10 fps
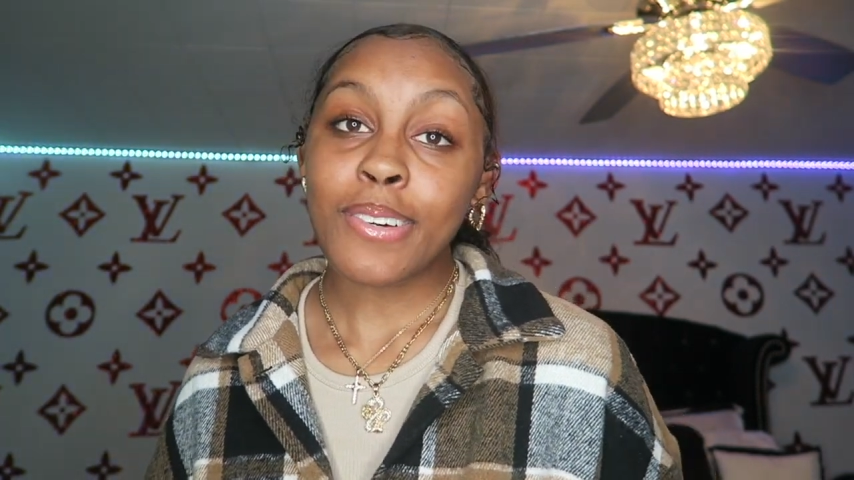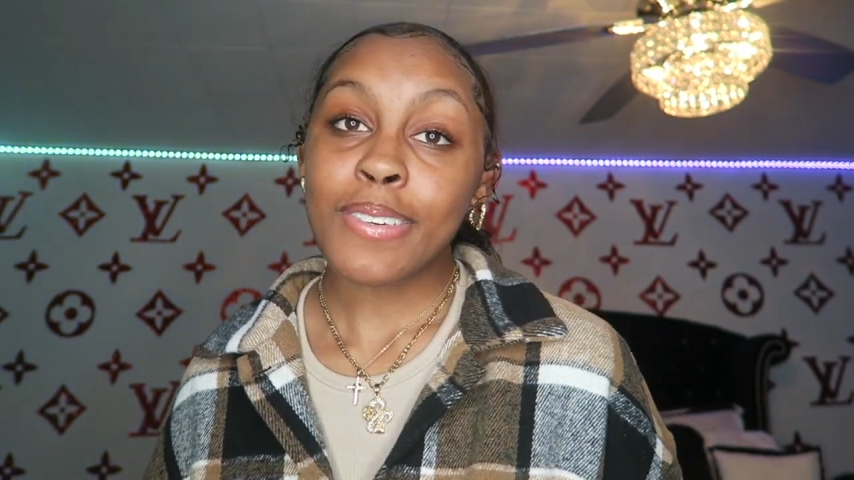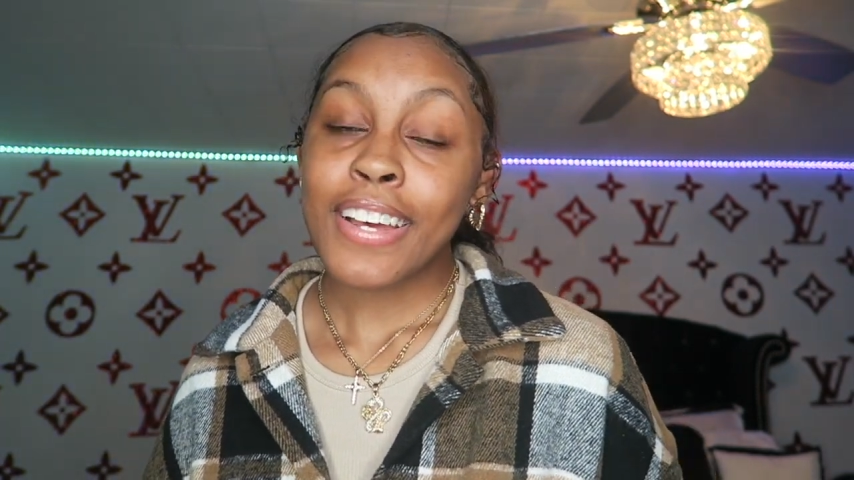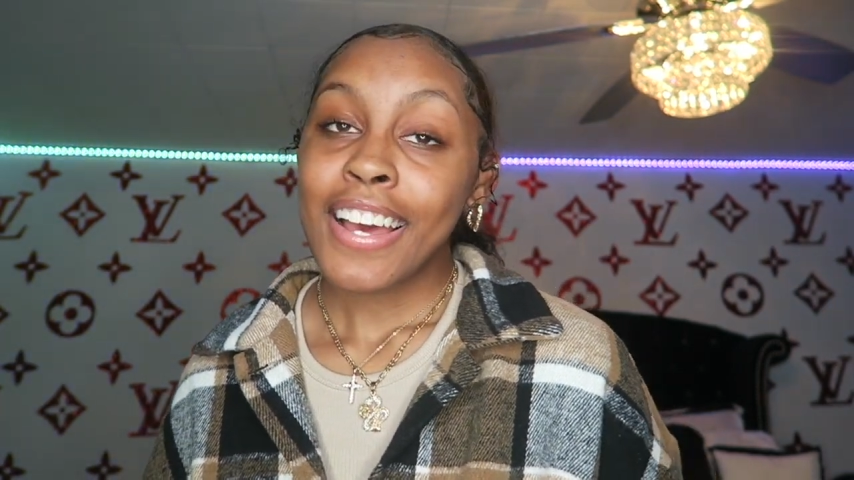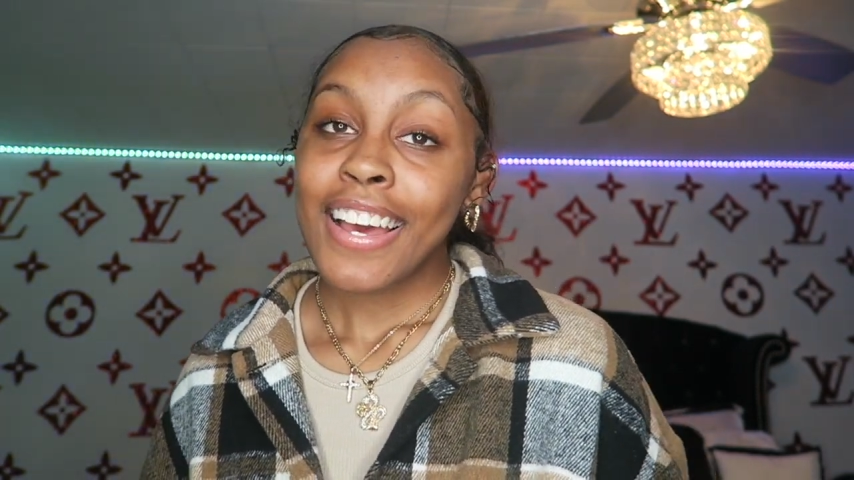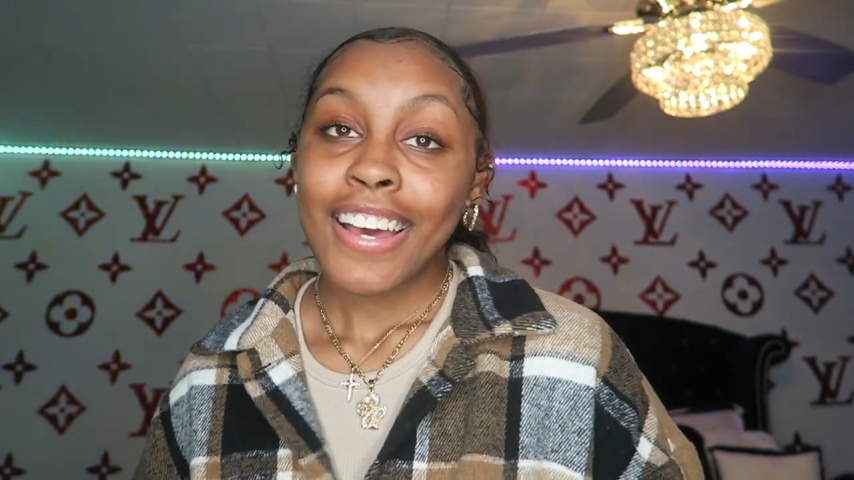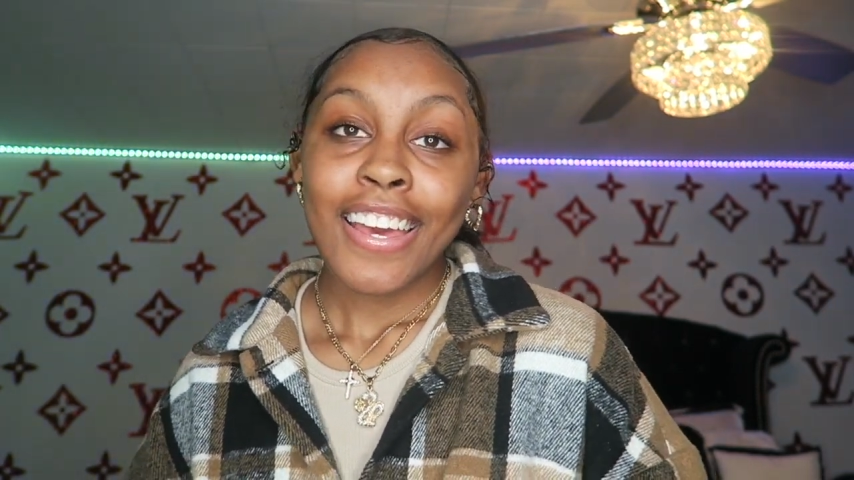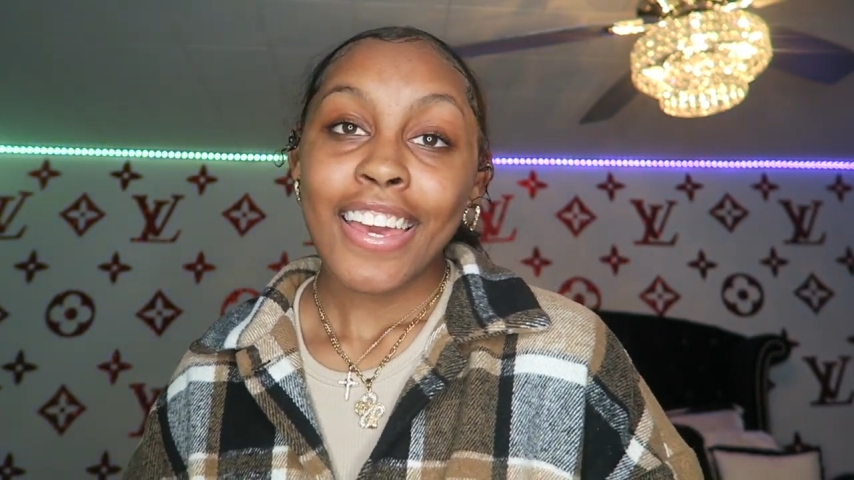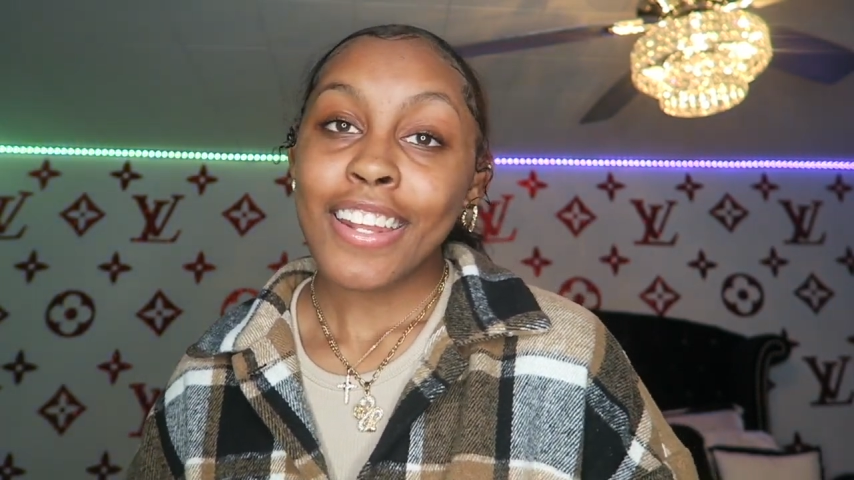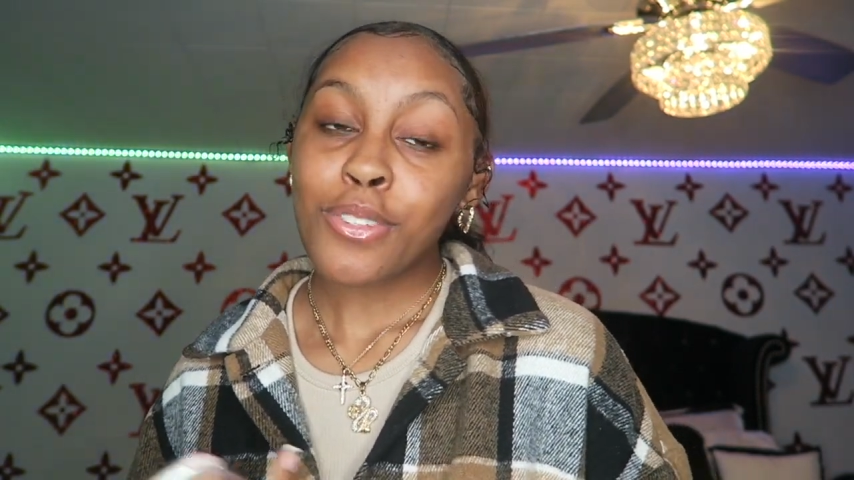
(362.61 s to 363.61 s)
So,
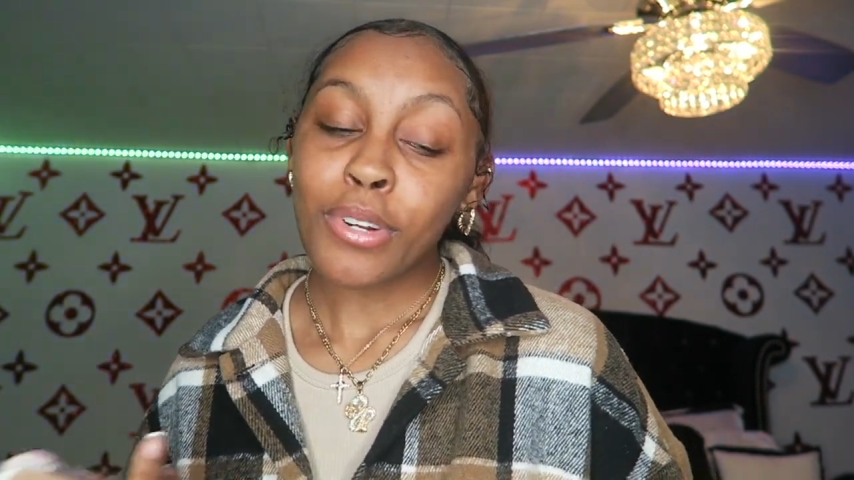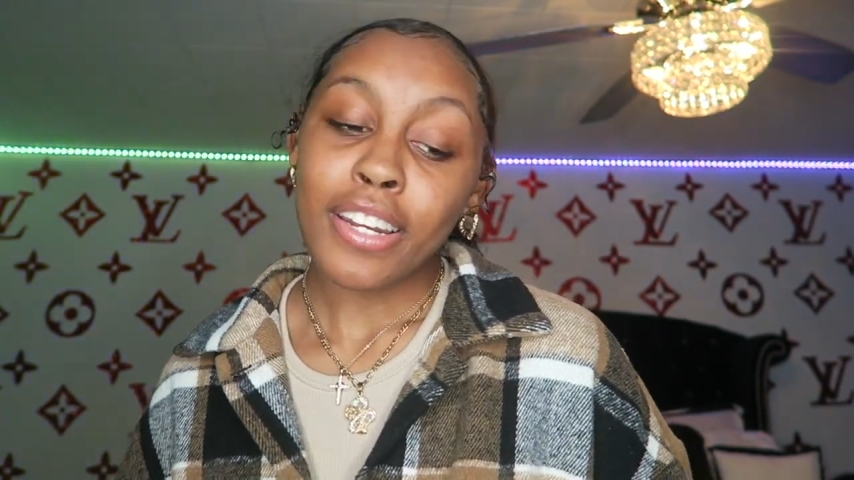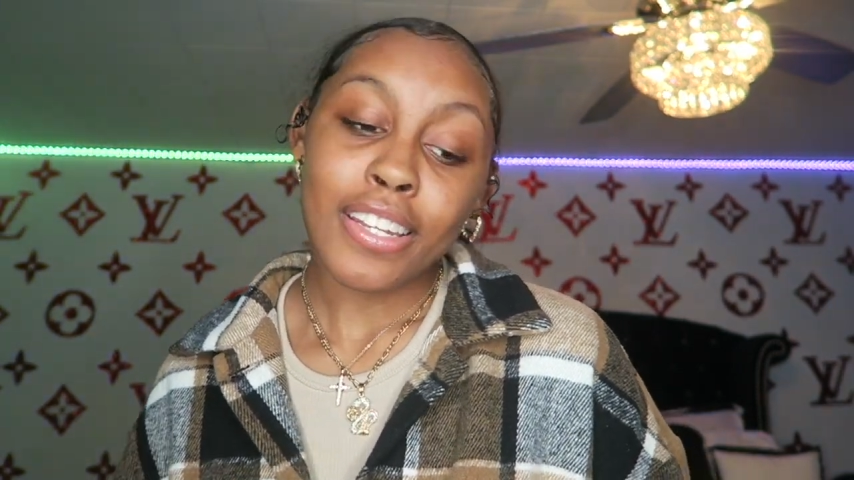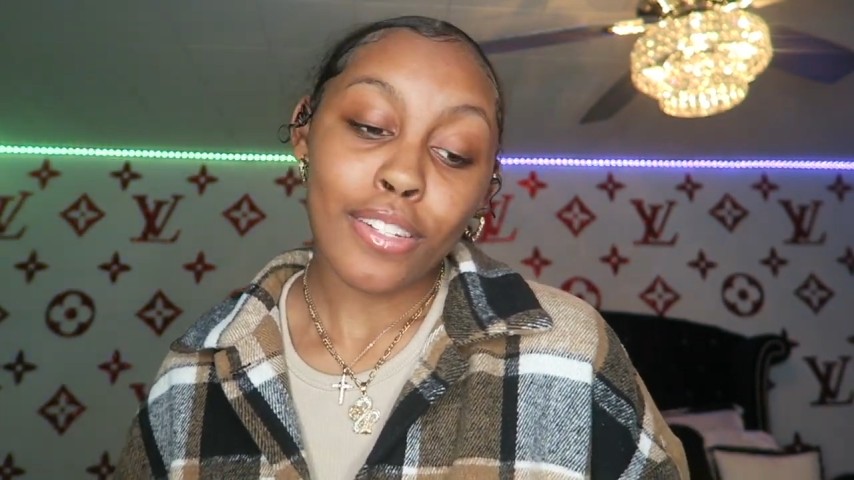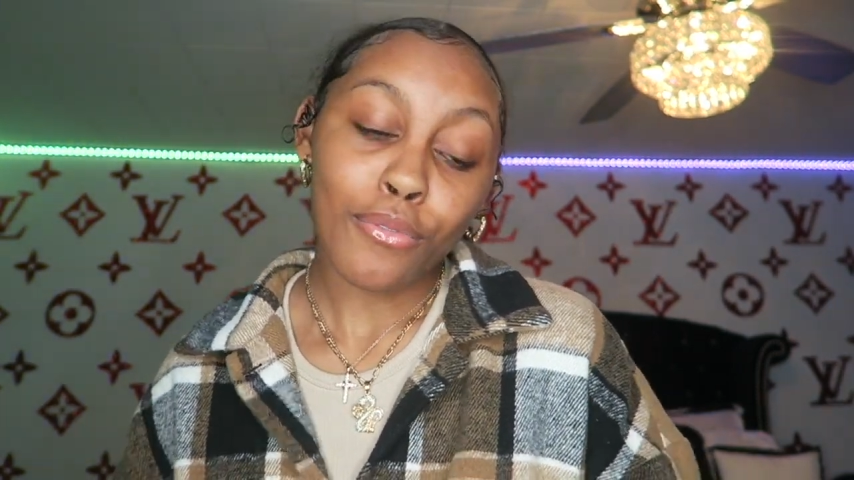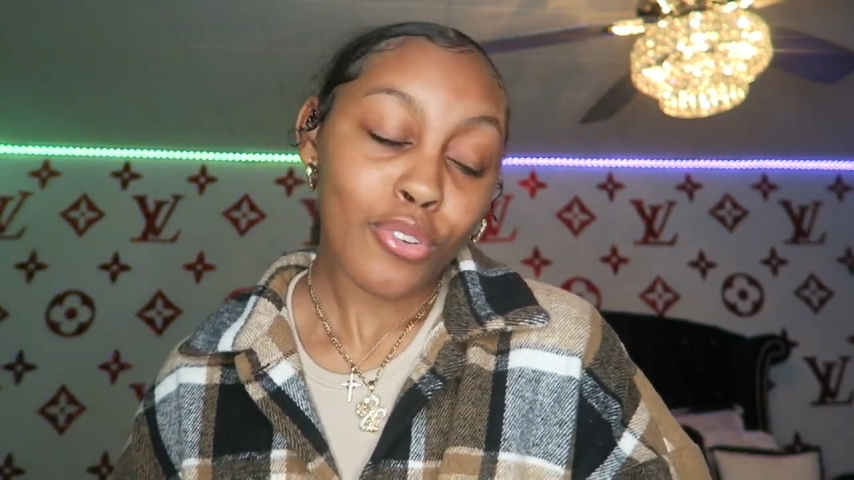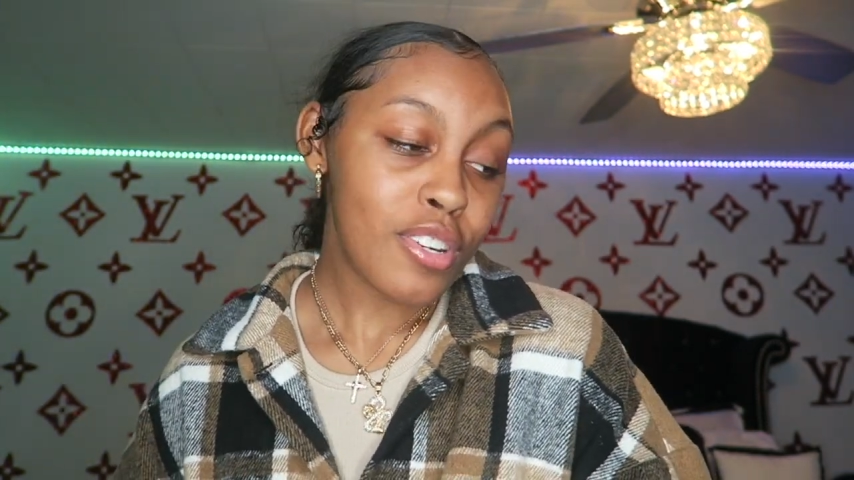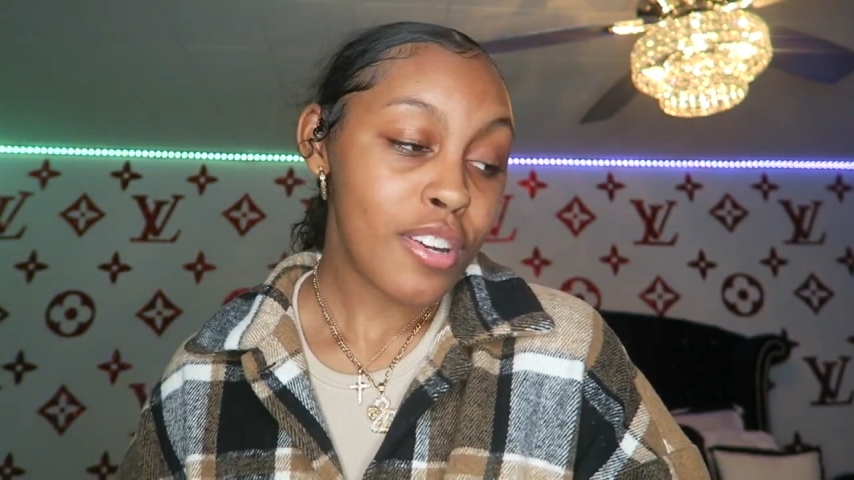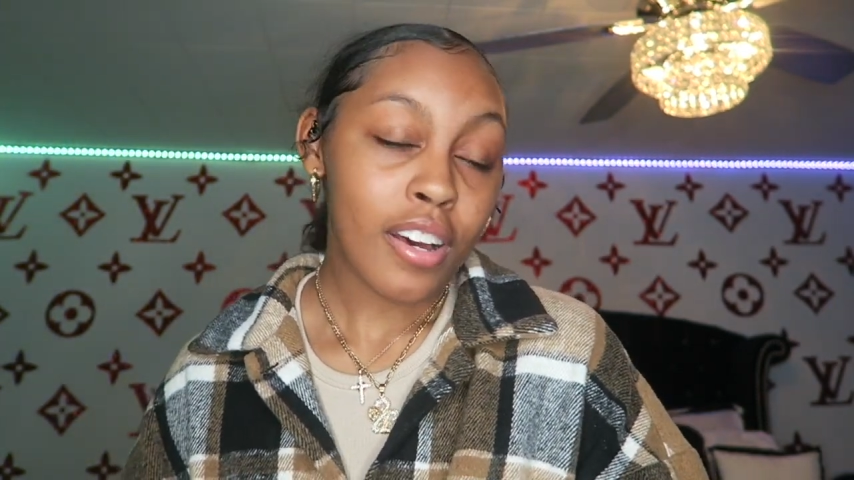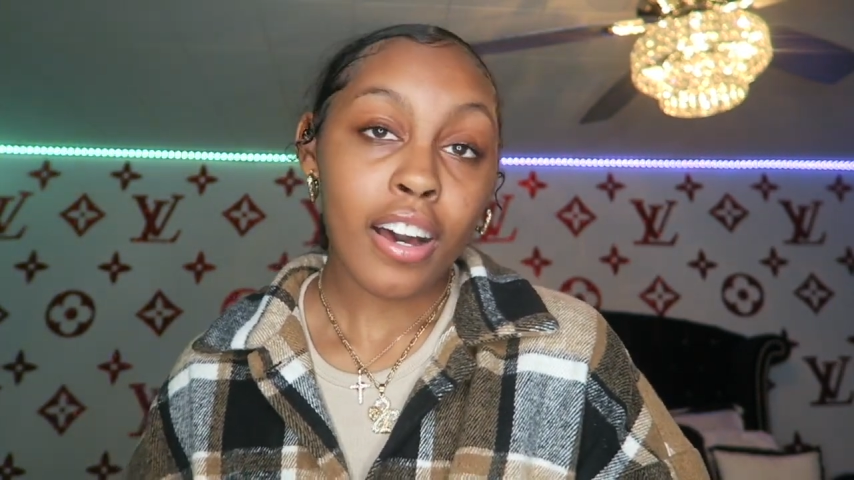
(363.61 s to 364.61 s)
it is what it is if you're
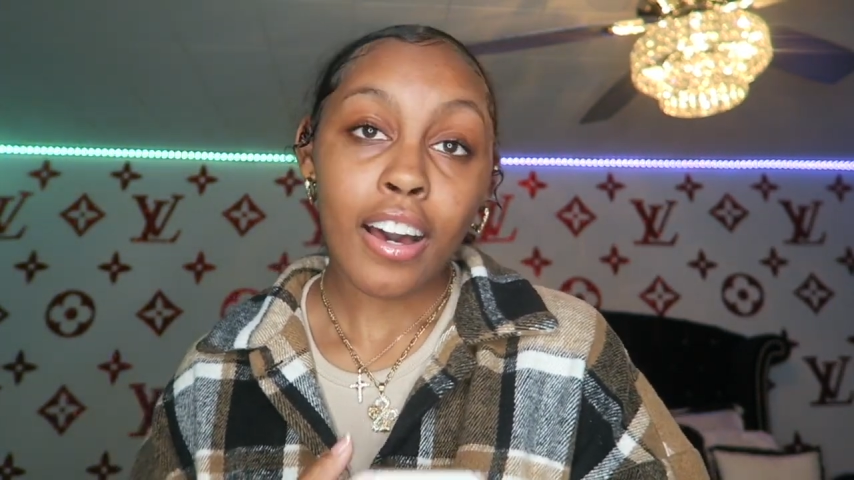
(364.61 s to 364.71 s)
an